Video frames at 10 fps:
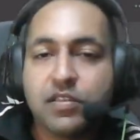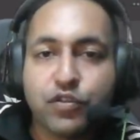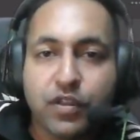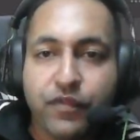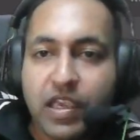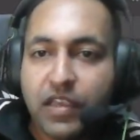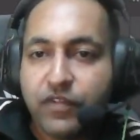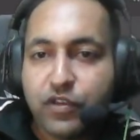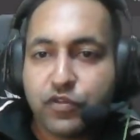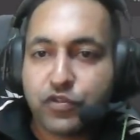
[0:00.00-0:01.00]
So the way
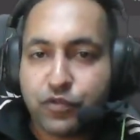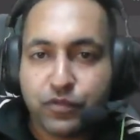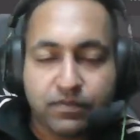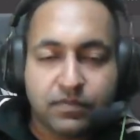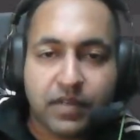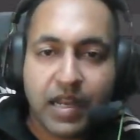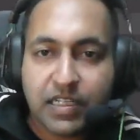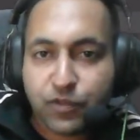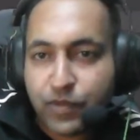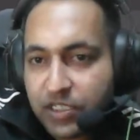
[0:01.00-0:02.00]
we used to
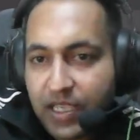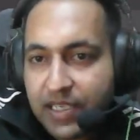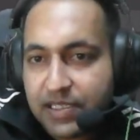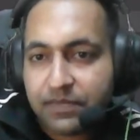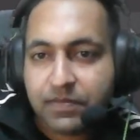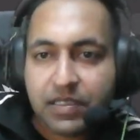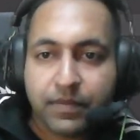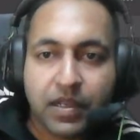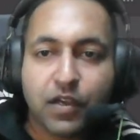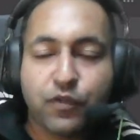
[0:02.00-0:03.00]
write switch case,
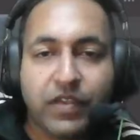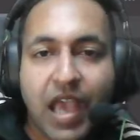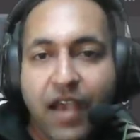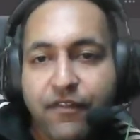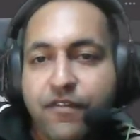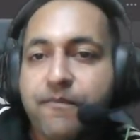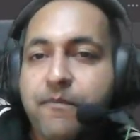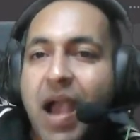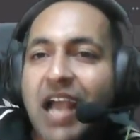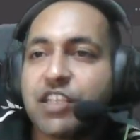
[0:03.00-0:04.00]
similar, we have
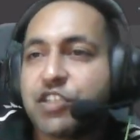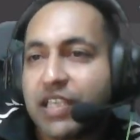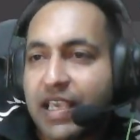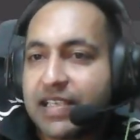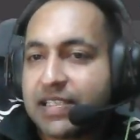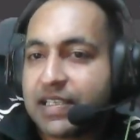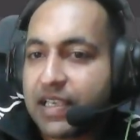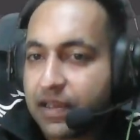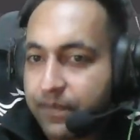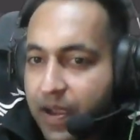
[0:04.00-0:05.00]
match case
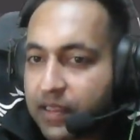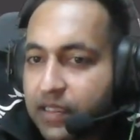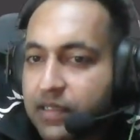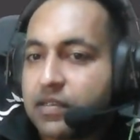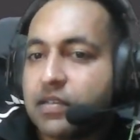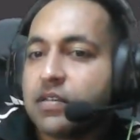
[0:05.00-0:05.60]
in Python.